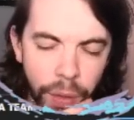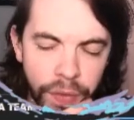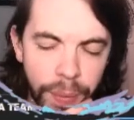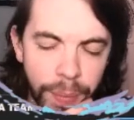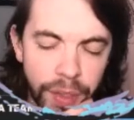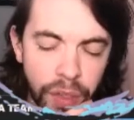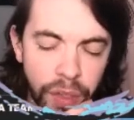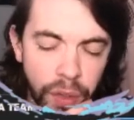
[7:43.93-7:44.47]

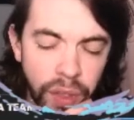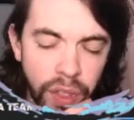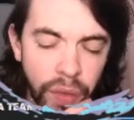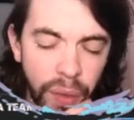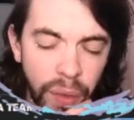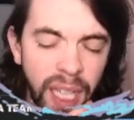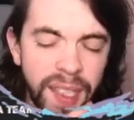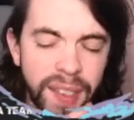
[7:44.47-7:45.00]
Segundo
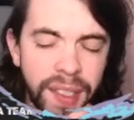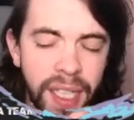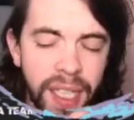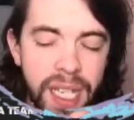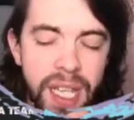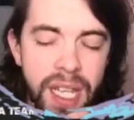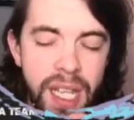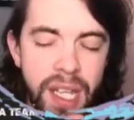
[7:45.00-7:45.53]

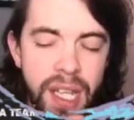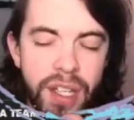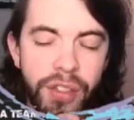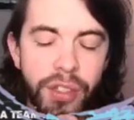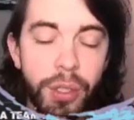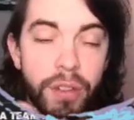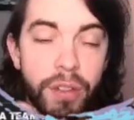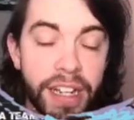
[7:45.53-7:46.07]
Volante
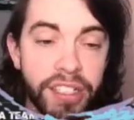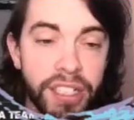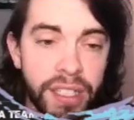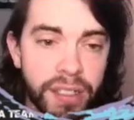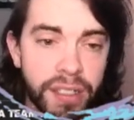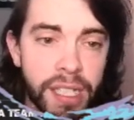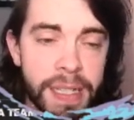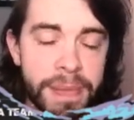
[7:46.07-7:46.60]
to a
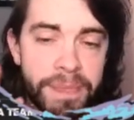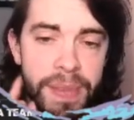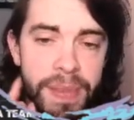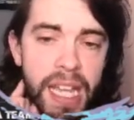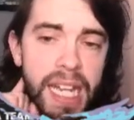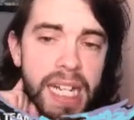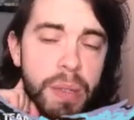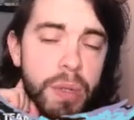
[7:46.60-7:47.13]
Regista,
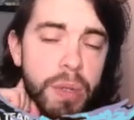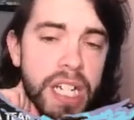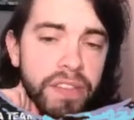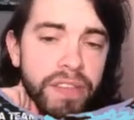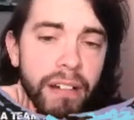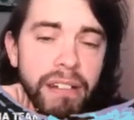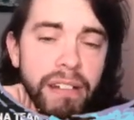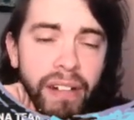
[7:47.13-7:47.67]
and he worked
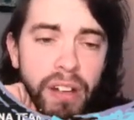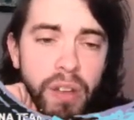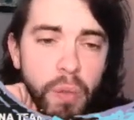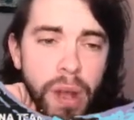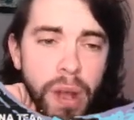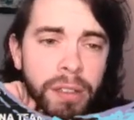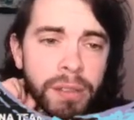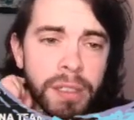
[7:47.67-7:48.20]
very, very
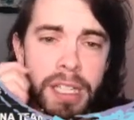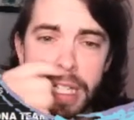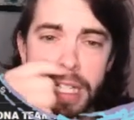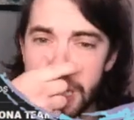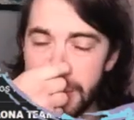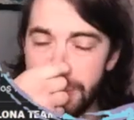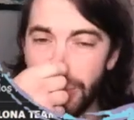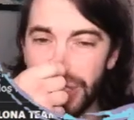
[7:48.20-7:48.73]
well.
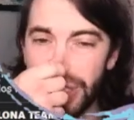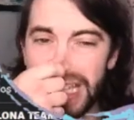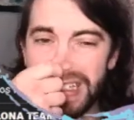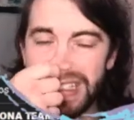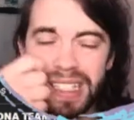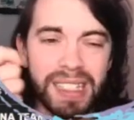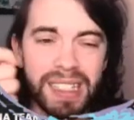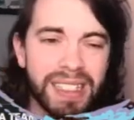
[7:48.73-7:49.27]
But then
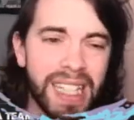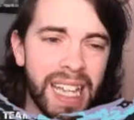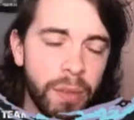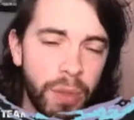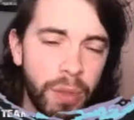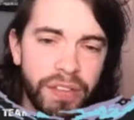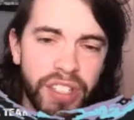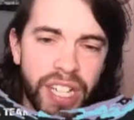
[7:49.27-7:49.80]
since then,
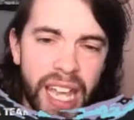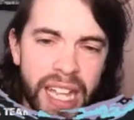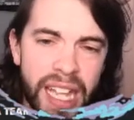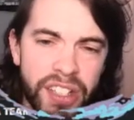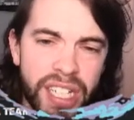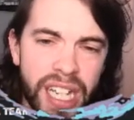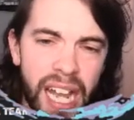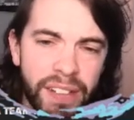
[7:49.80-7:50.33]
we've
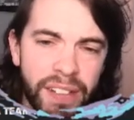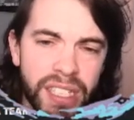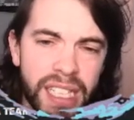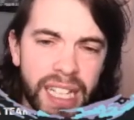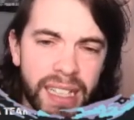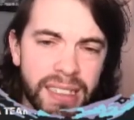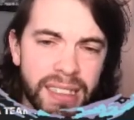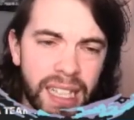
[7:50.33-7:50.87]
changed it after the
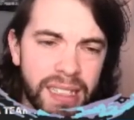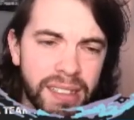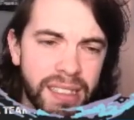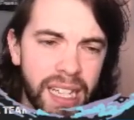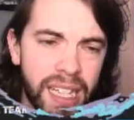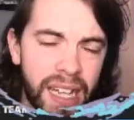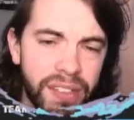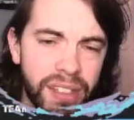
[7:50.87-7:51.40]
Atalanta
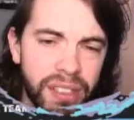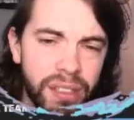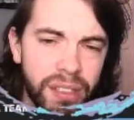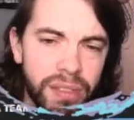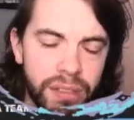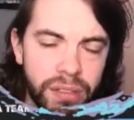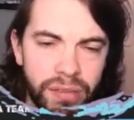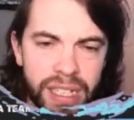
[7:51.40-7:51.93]
and the
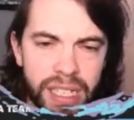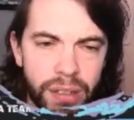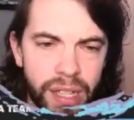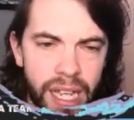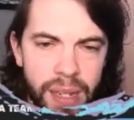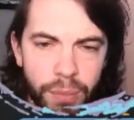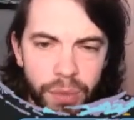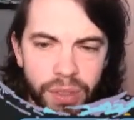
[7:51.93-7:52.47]
Torino
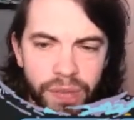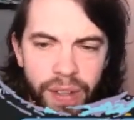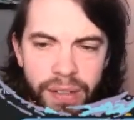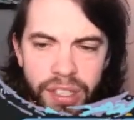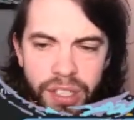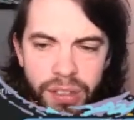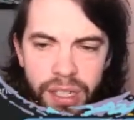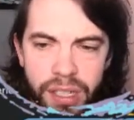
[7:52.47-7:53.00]
game was very
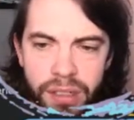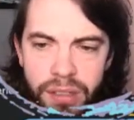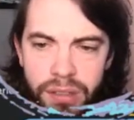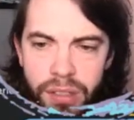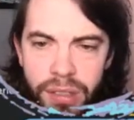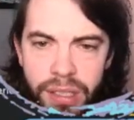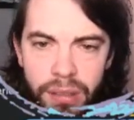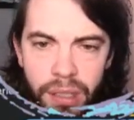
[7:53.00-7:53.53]
strange,
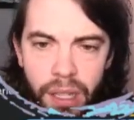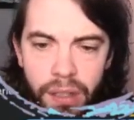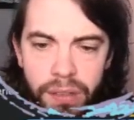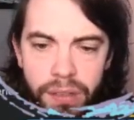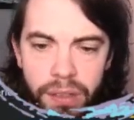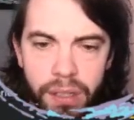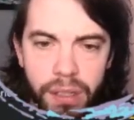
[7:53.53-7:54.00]
2-0 loss.